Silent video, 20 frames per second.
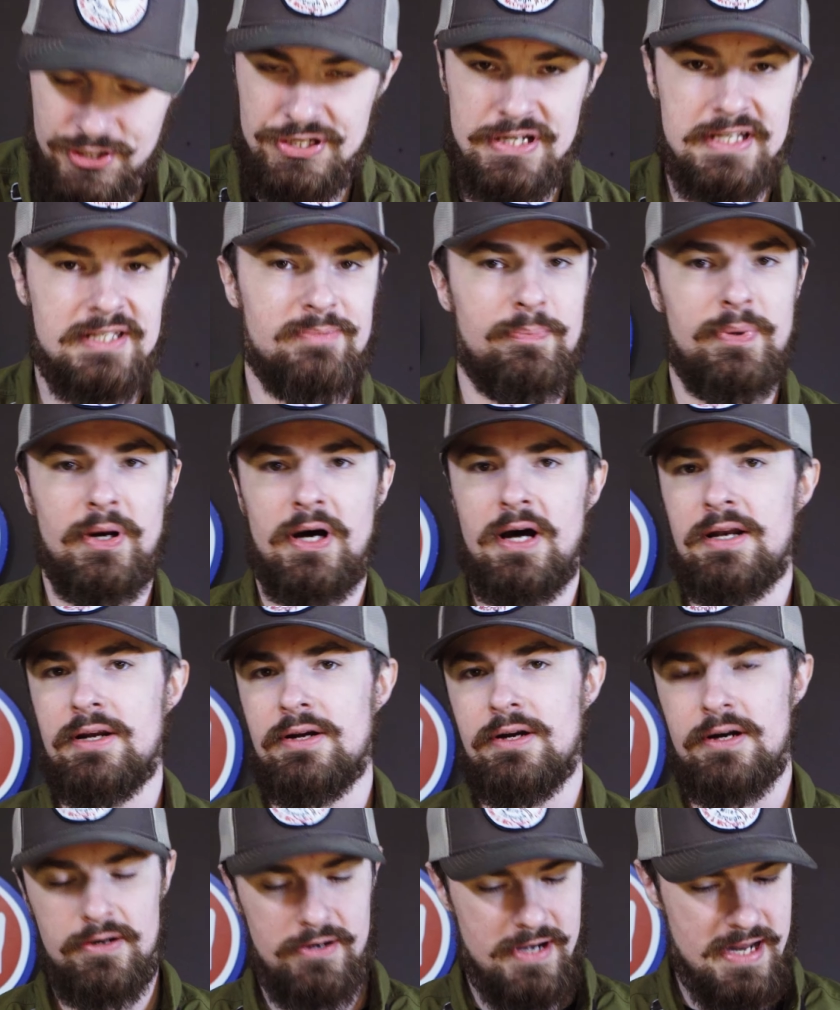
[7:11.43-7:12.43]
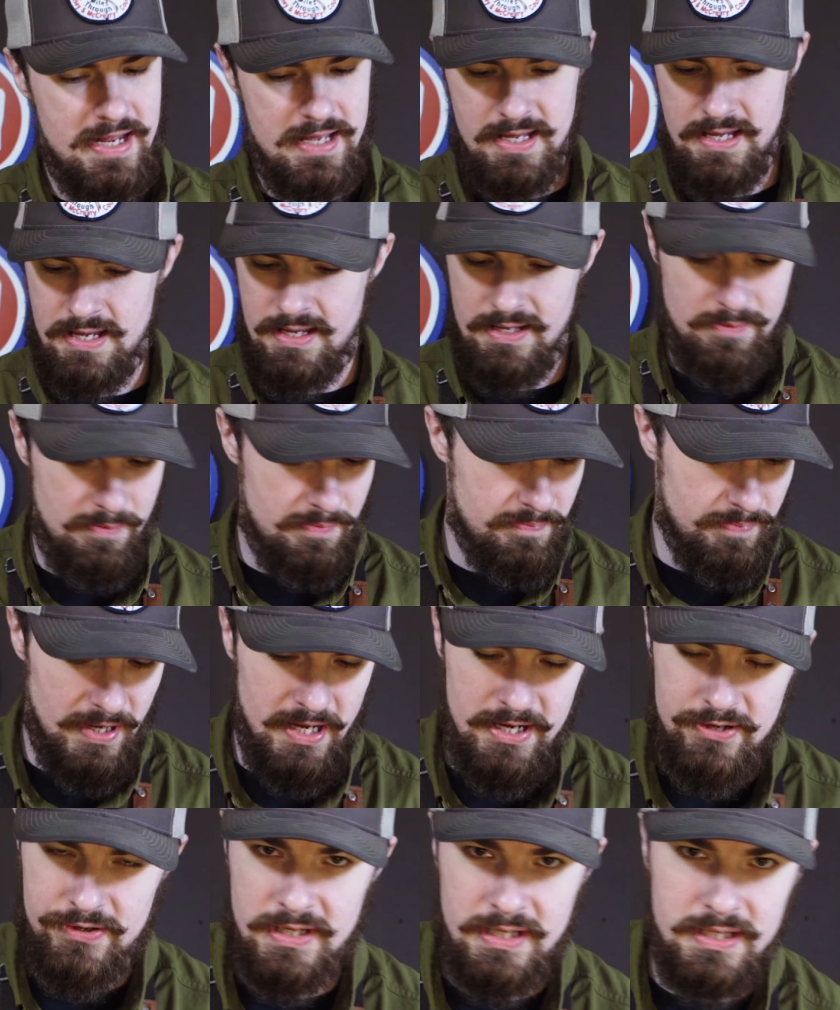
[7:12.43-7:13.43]
just buttery
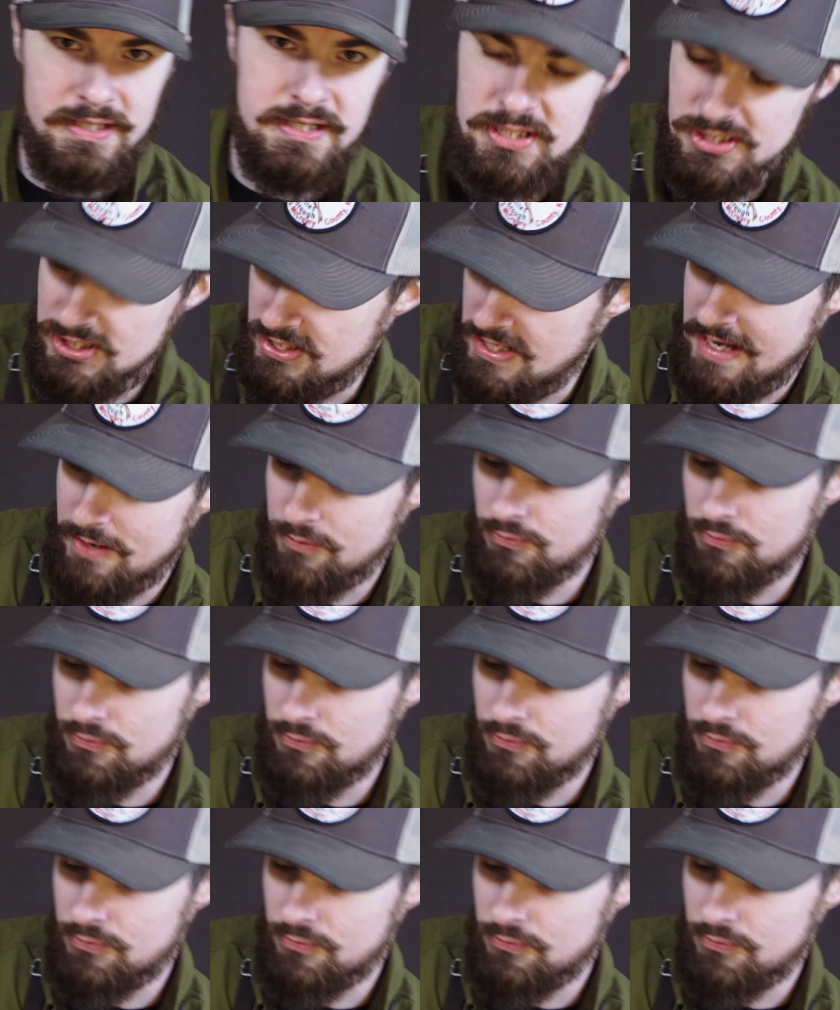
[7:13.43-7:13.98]
condition. I